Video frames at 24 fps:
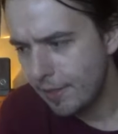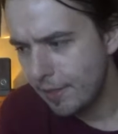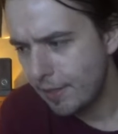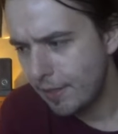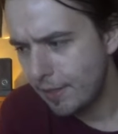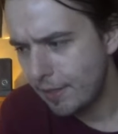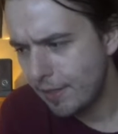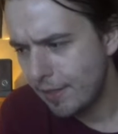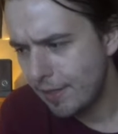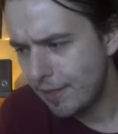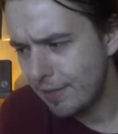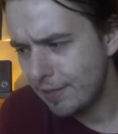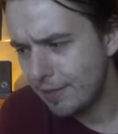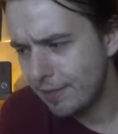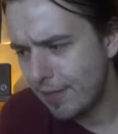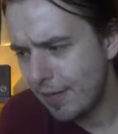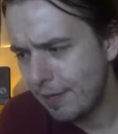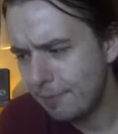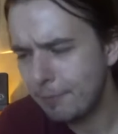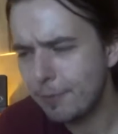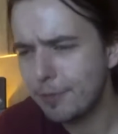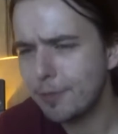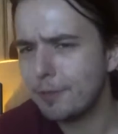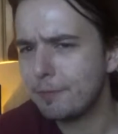And
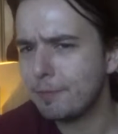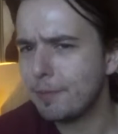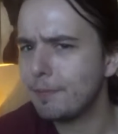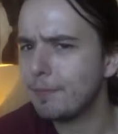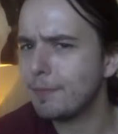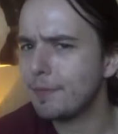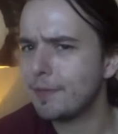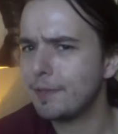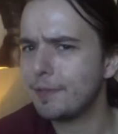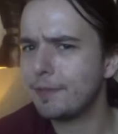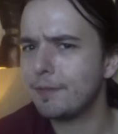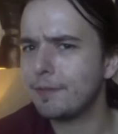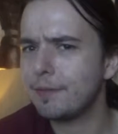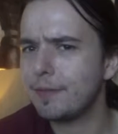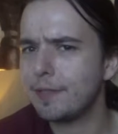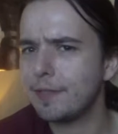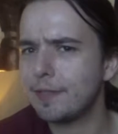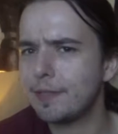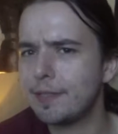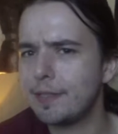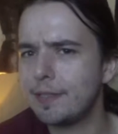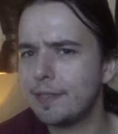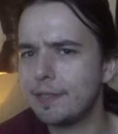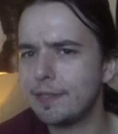I'm one of those people that do
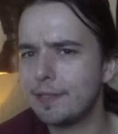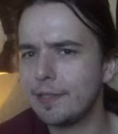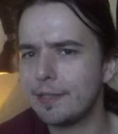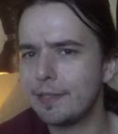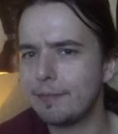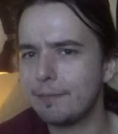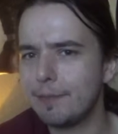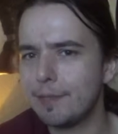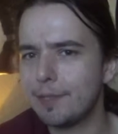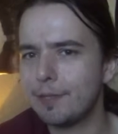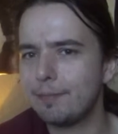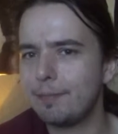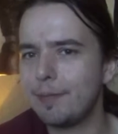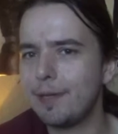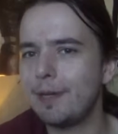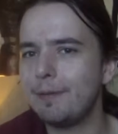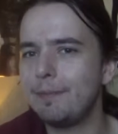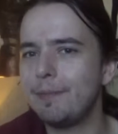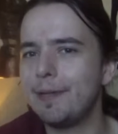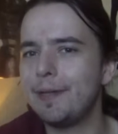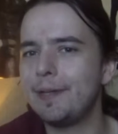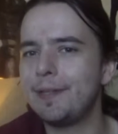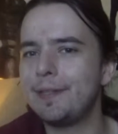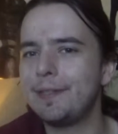think he's like the best
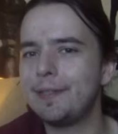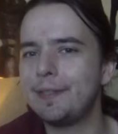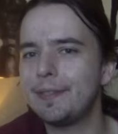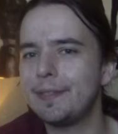Batman.